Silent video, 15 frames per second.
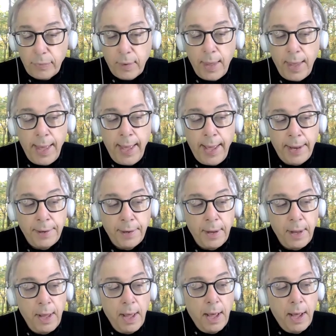And
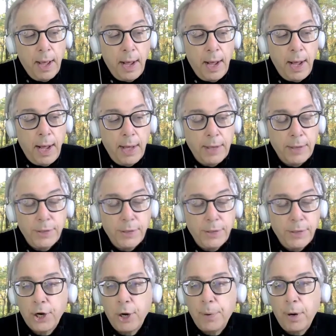uh,
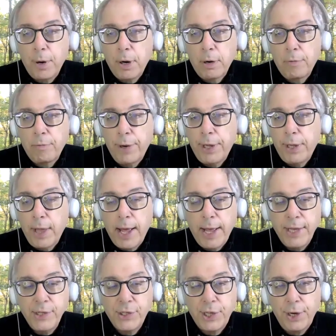Zuckerberg
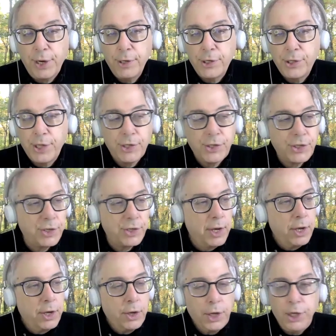realized here's this
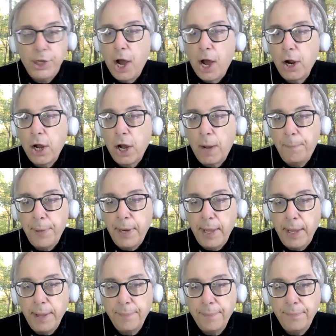young
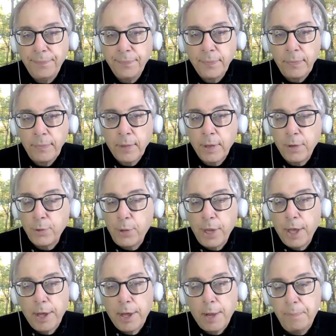company. There's only
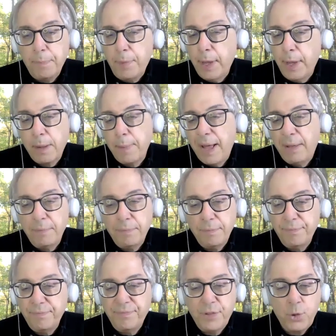like, like about
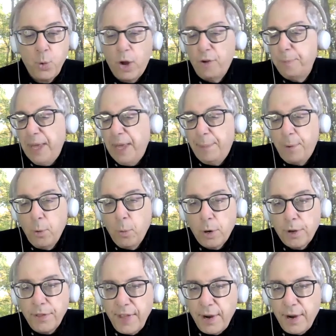12 people
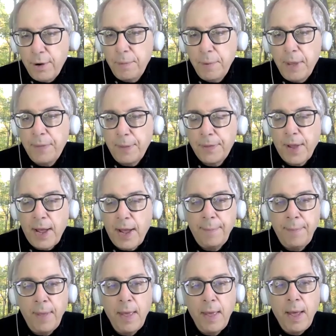working there at that time,
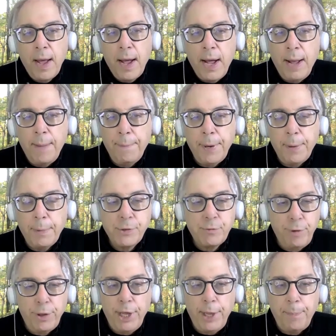um, but it was
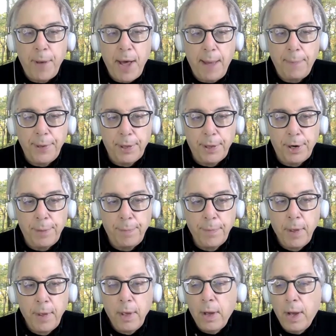really popular.
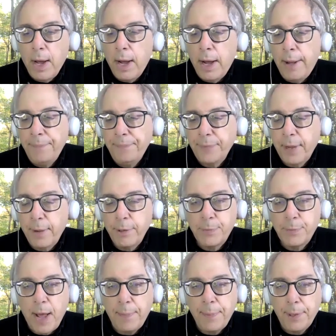Um, it was
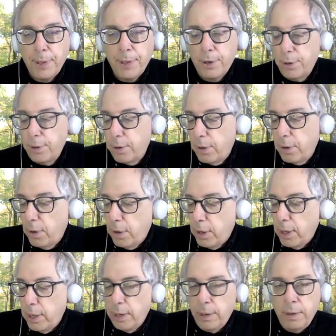popular
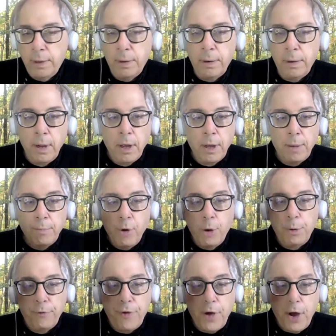on
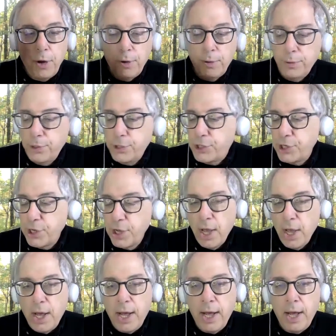mobile phones
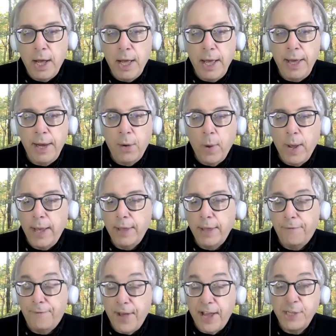uh, in a way
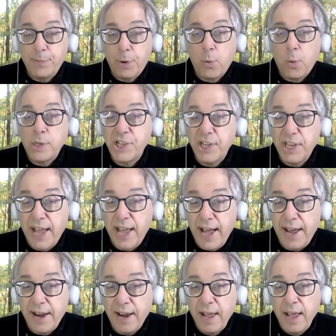that Facebook wasn't
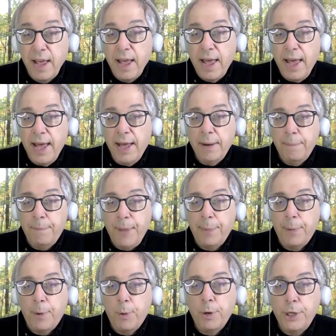yet, and
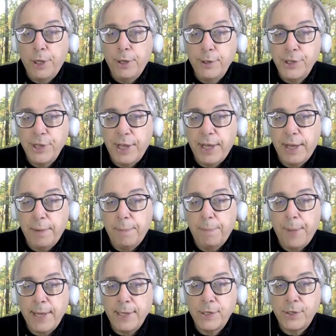people were using it
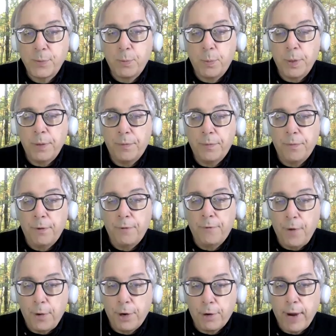based with on
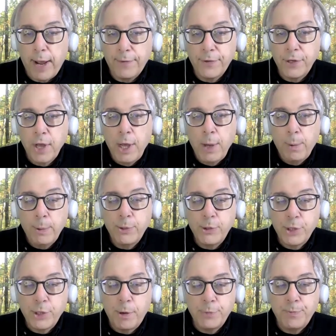photographs, which was
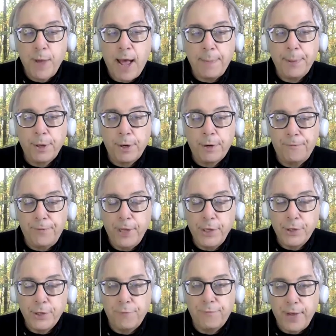the most popular
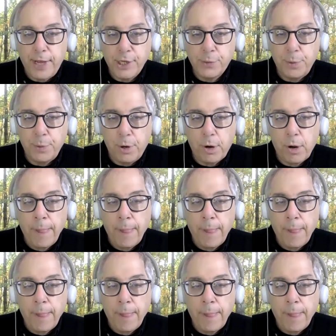feature of Facebook.